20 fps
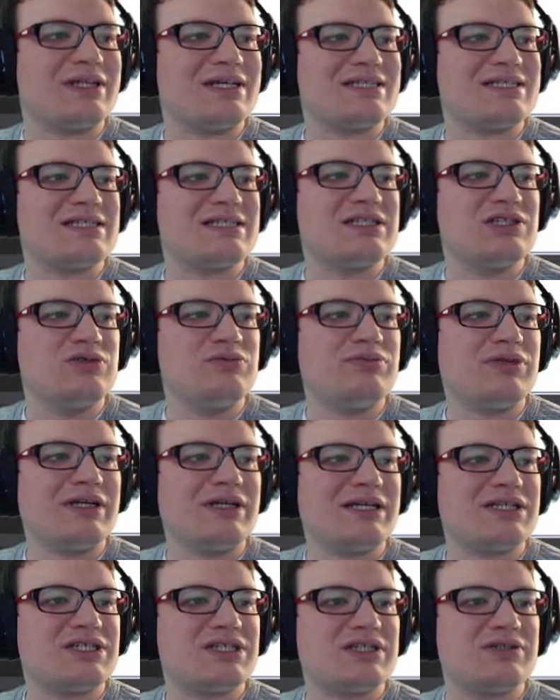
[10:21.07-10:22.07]
That's a new
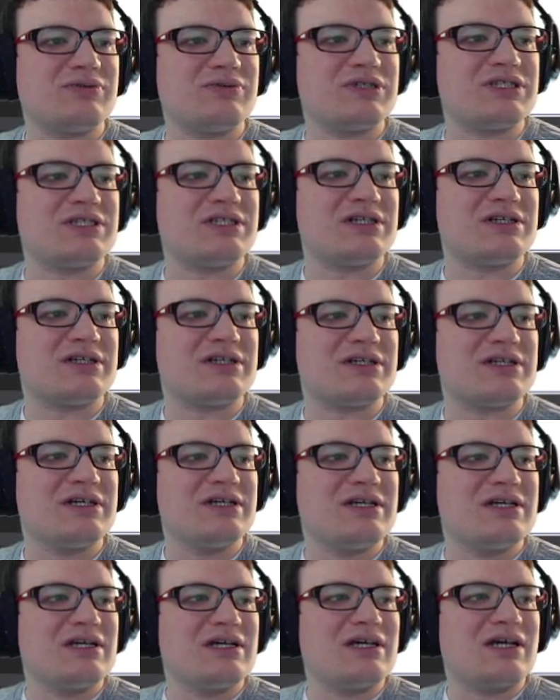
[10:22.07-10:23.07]
branch that we started
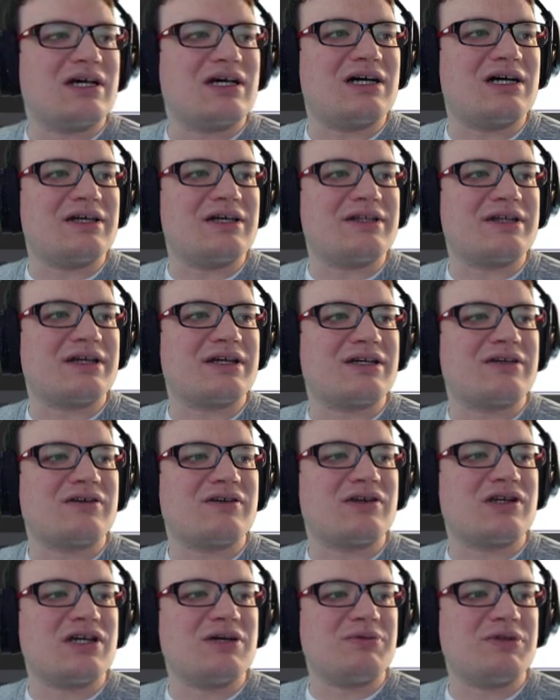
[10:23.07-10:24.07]
that a
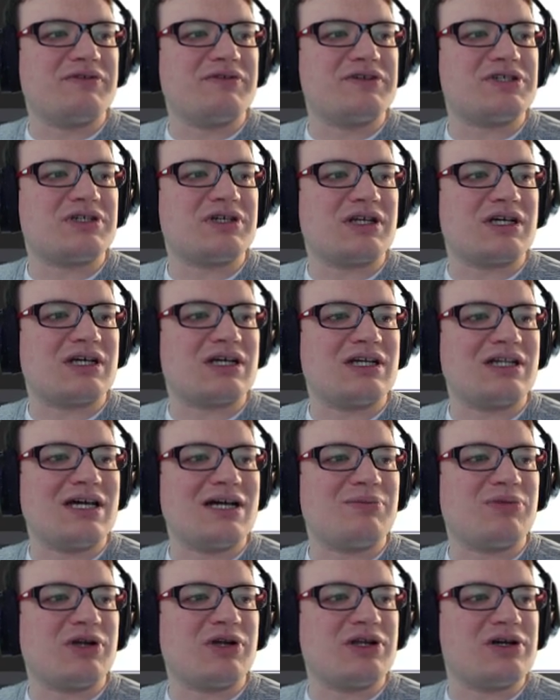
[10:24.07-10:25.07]
couple of us are going to
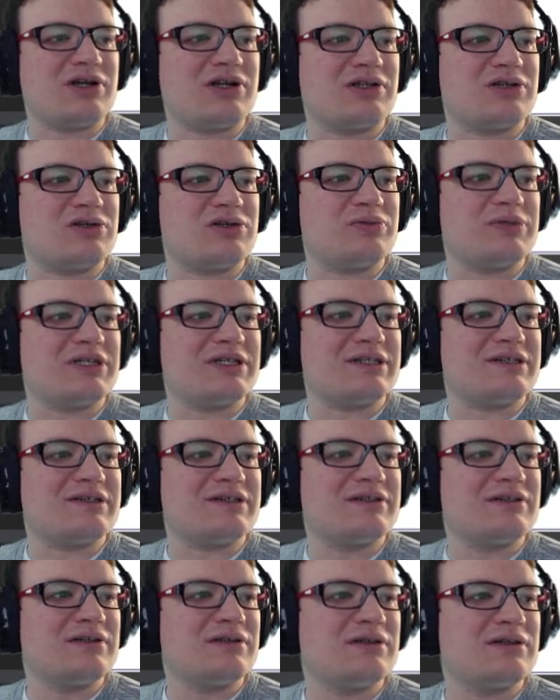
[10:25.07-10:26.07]
collaborate on a little bit.
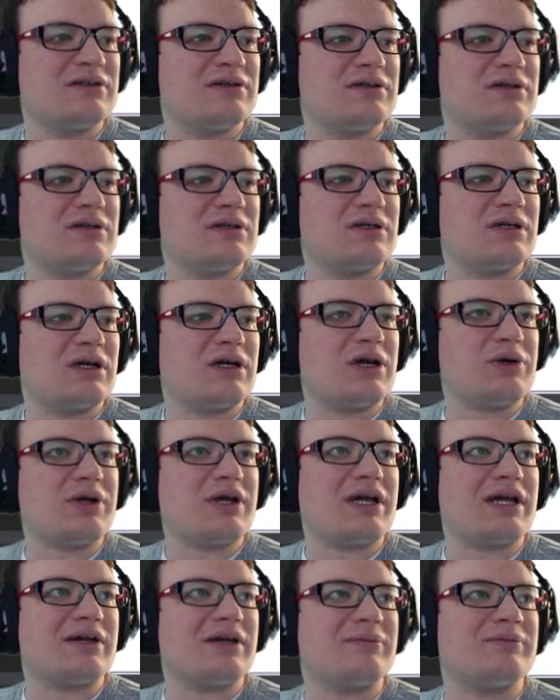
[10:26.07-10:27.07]

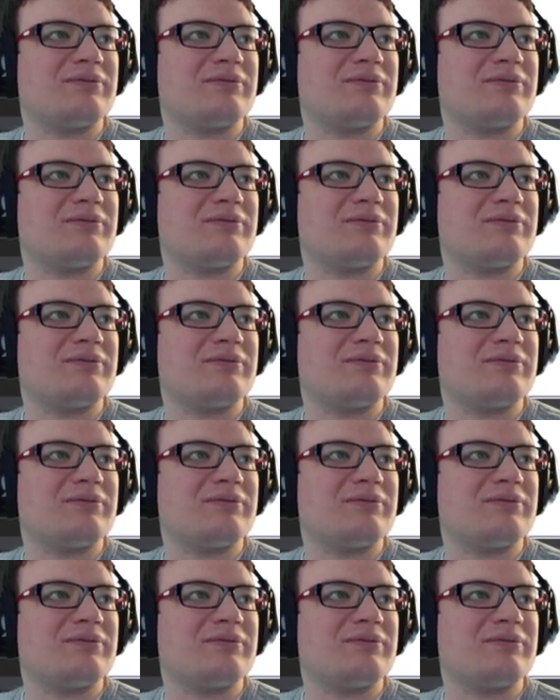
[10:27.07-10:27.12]
Okay.